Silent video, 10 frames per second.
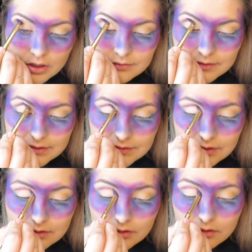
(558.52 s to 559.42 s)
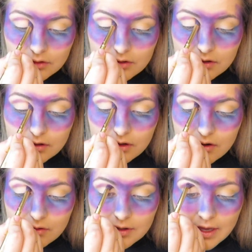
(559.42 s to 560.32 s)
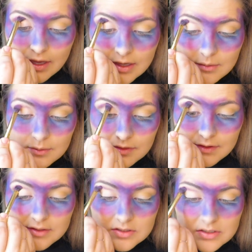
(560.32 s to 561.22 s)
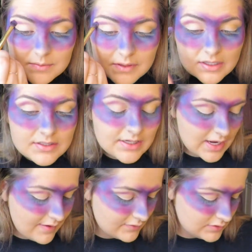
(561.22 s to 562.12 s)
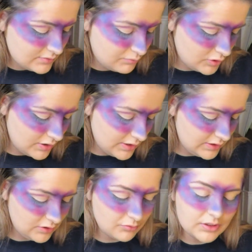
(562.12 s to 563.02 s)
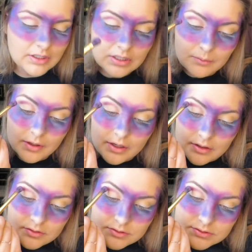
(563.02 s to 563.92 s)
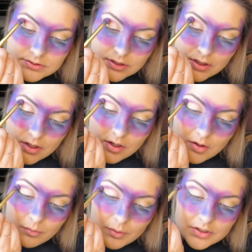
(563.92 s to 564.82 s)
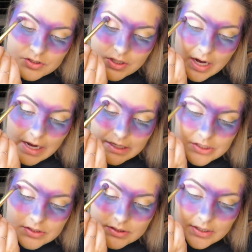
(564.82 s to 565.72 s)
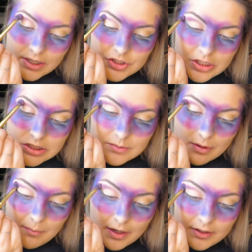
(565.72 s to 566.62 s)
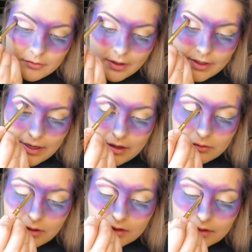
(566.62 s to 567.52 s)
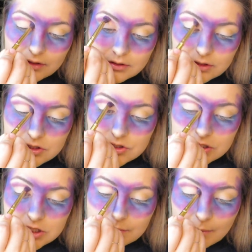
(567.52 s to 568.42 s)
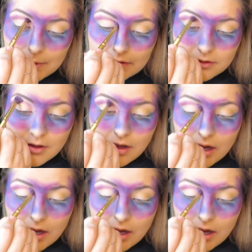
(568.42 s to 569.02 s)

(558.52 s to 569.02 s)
if that's gonna look okay with this just because I haven't put any green anywhere else, which actually I changed my mind right now. I literally just changed my mind.